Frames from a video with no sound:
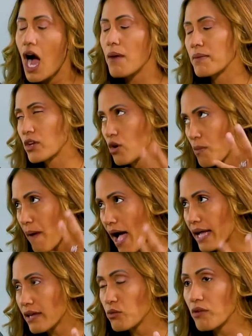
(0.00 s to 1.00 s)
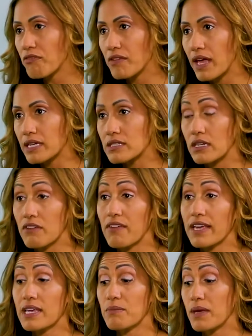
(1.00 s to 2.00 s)
I'm going to go back and reflect on if I
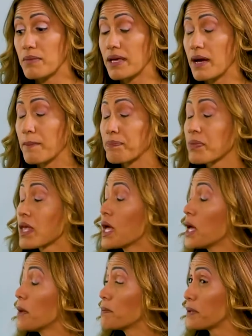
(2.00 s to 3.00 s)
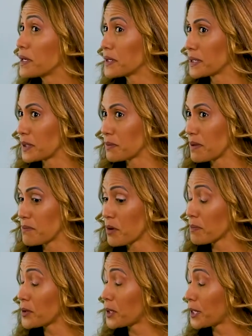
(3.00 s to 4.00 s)
can maybe be a little bit more
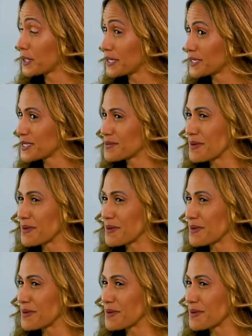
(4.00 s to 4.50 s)
polished.